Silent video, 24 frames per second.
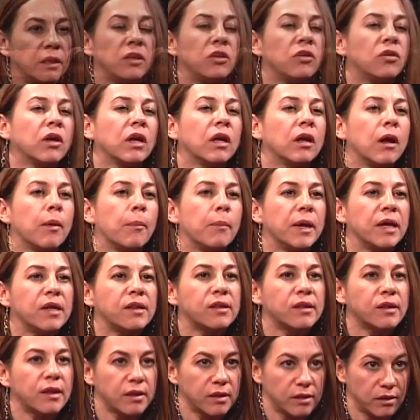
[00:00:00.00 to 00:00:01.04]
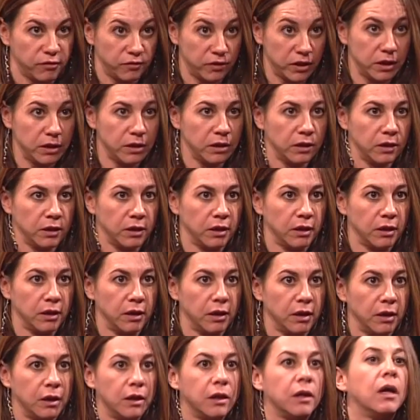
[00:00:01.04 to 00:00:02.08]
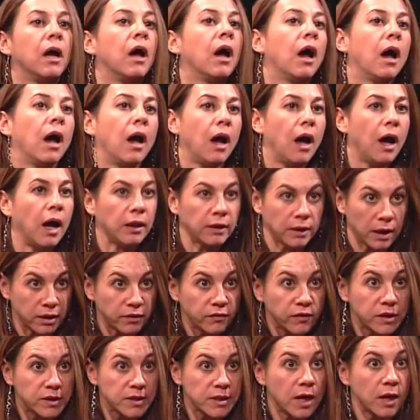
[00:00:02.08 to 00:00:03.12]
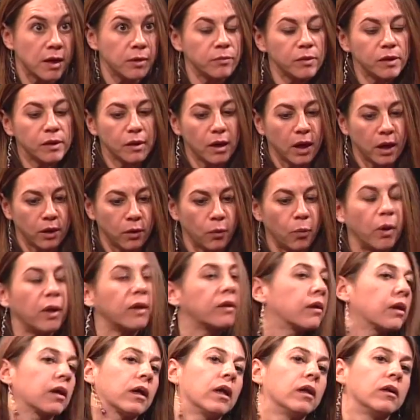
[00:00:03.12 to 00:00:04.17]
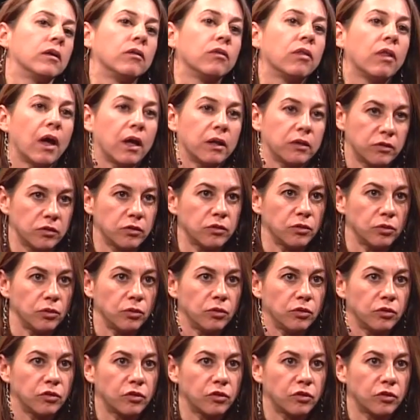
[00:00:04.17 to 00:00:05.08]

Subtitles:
that you cannot make sense of it. A lot of the times ayahuasca can do that too.